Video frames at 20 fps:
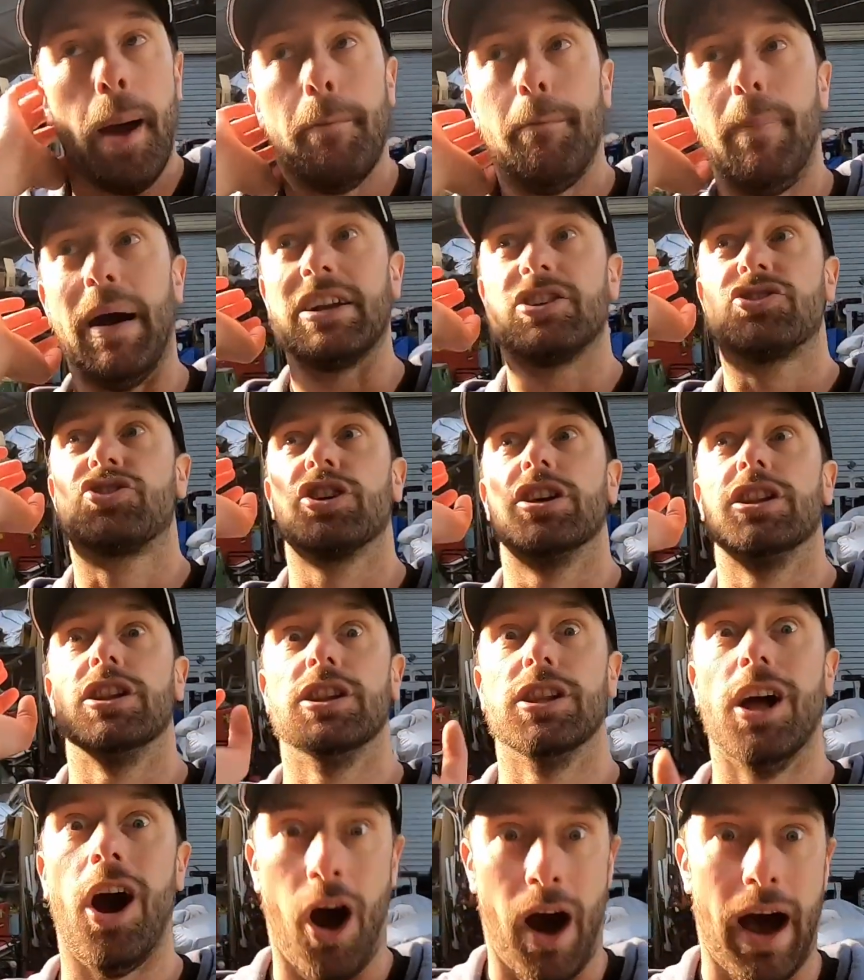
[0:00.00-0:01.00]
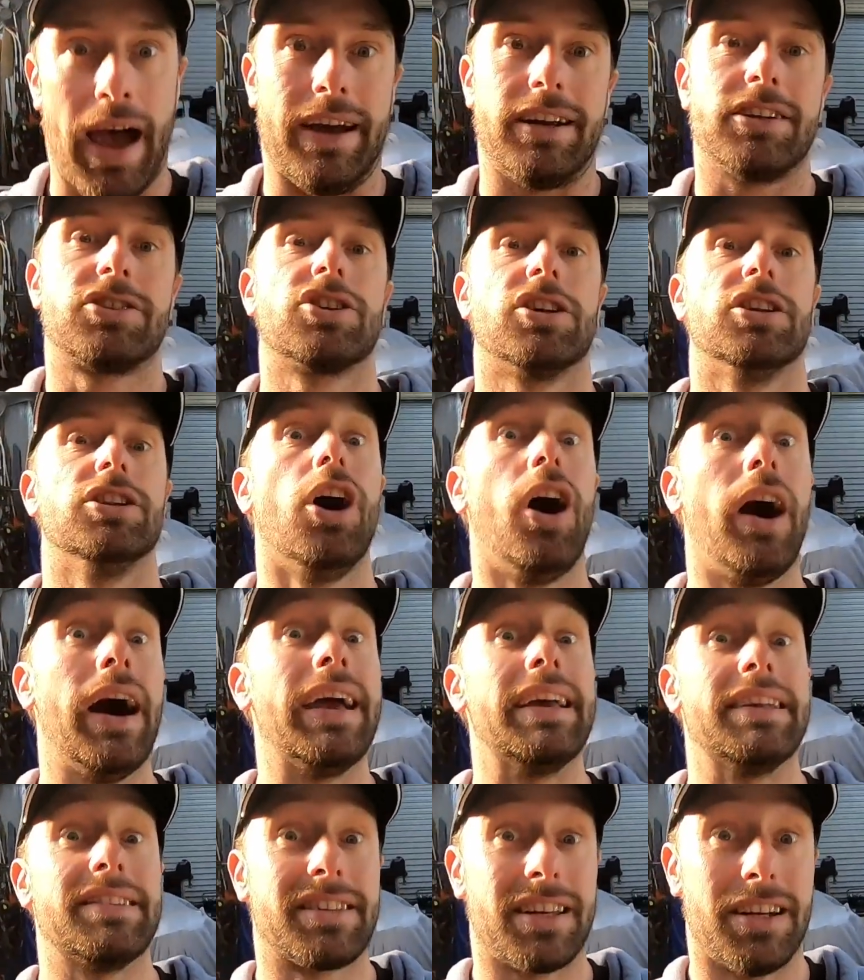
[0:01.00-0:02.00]
But July
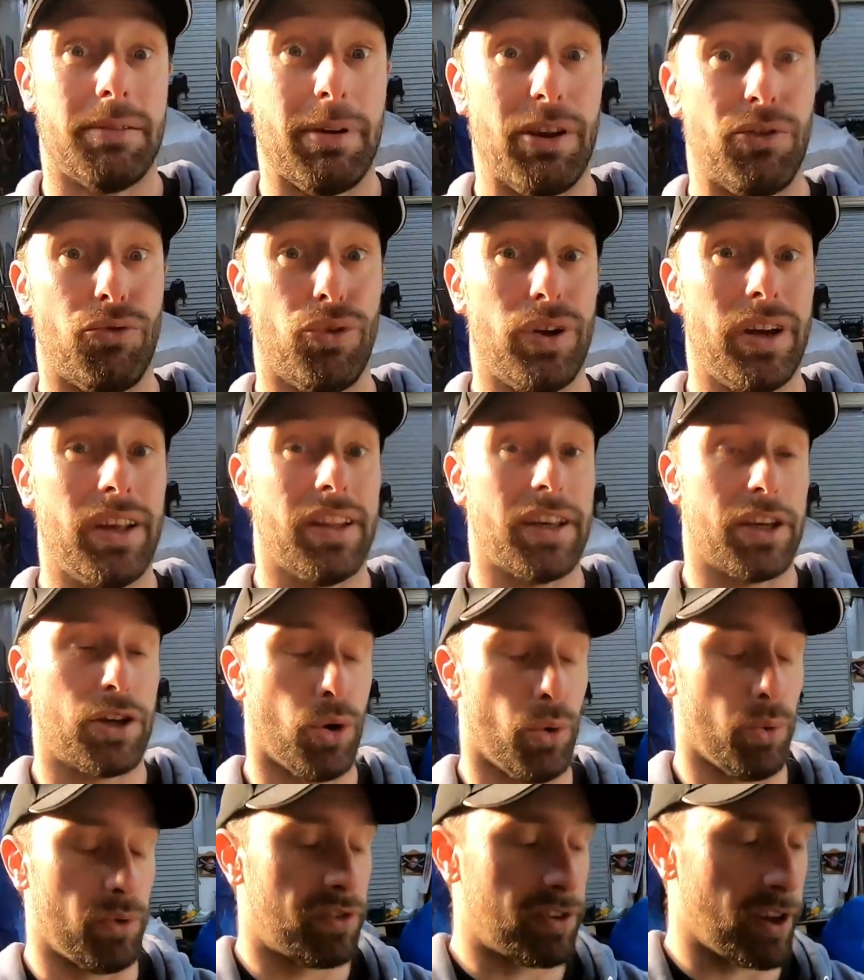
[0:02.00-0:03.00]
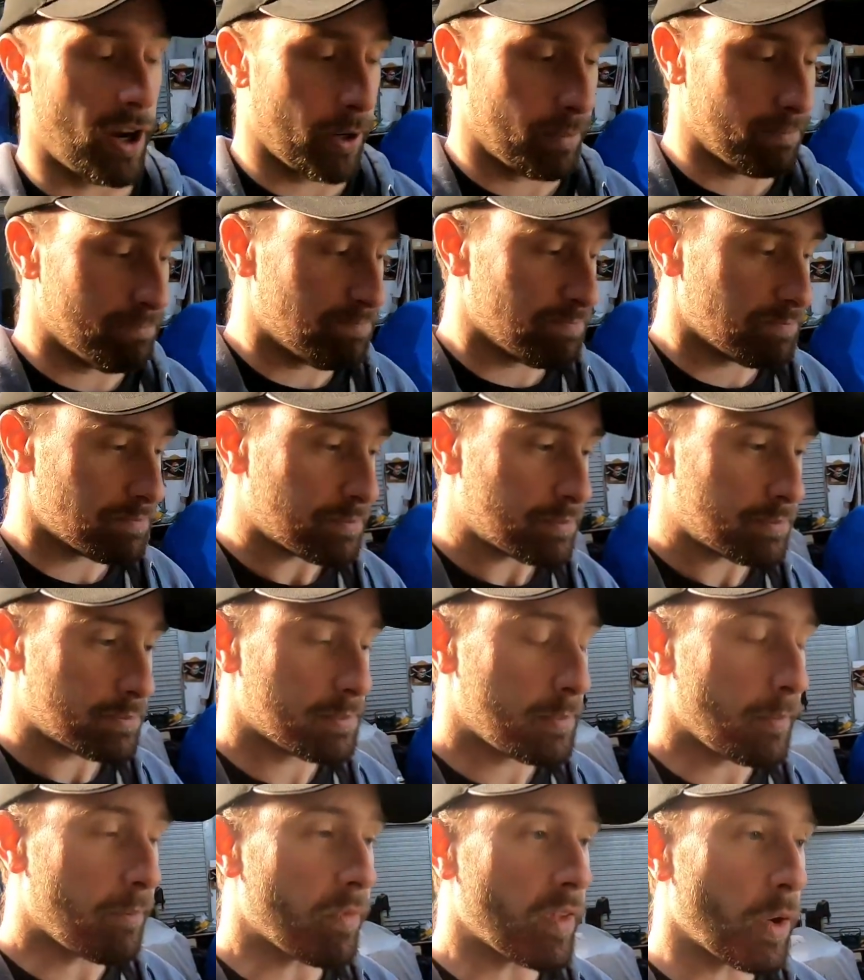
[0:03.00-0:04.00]
is going to be really cool. So
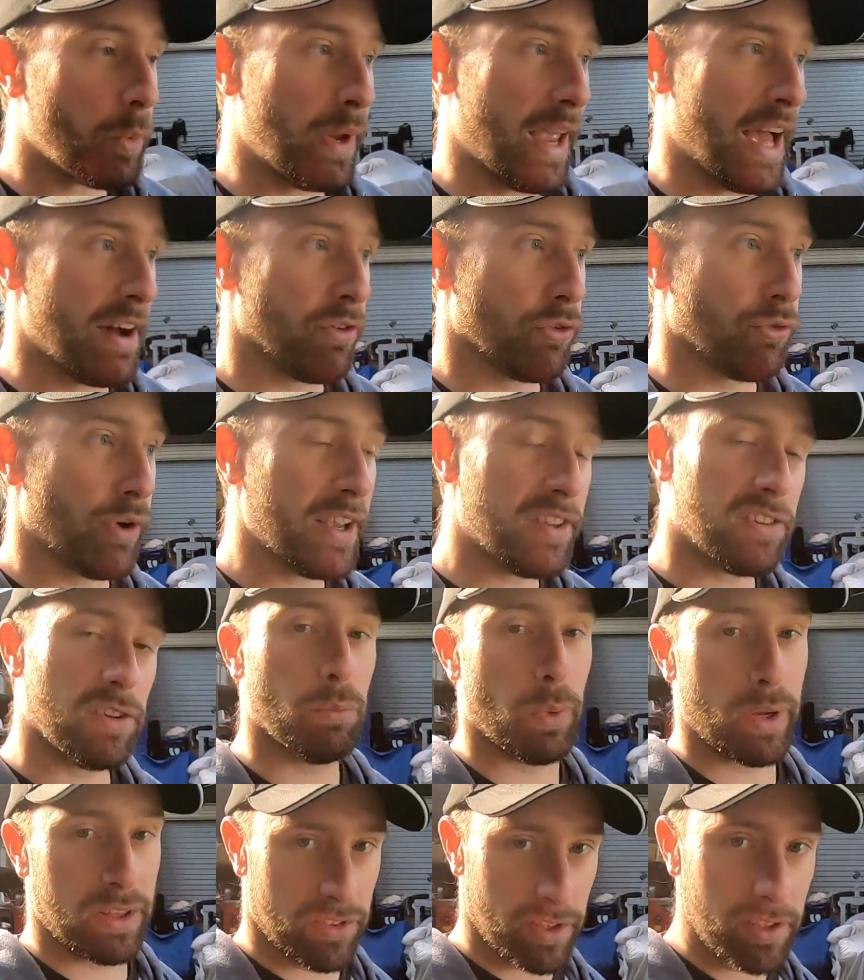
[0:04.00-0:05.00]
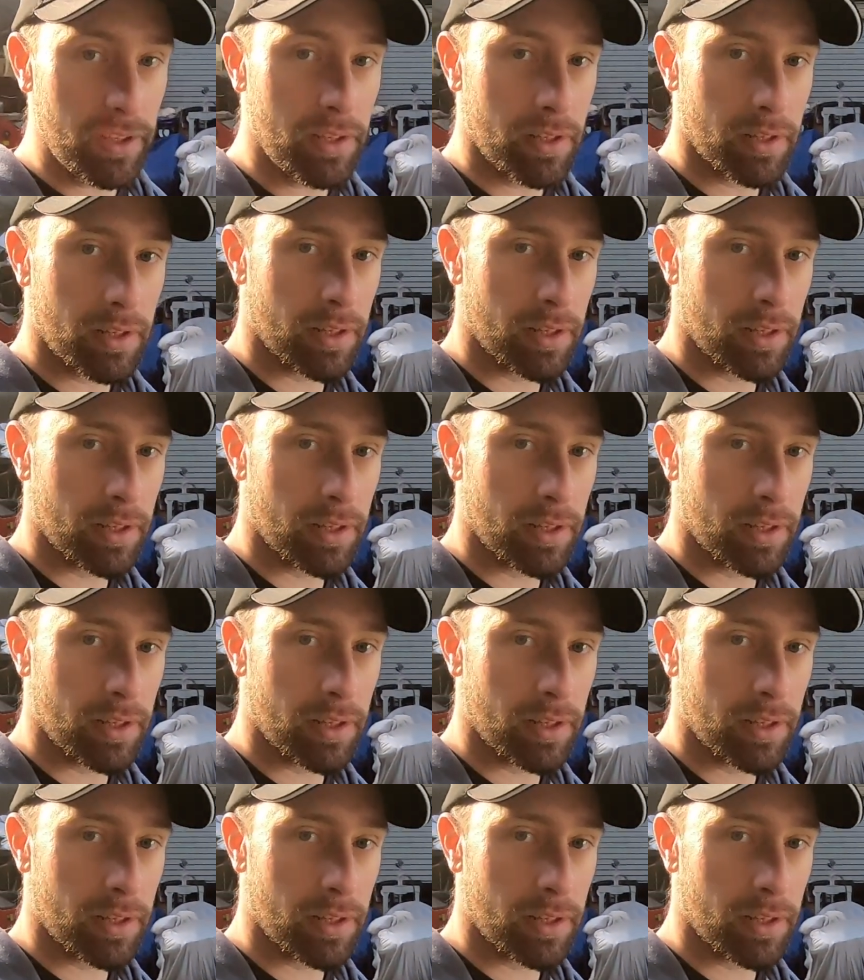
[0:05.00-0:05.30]
we have a race in Winton,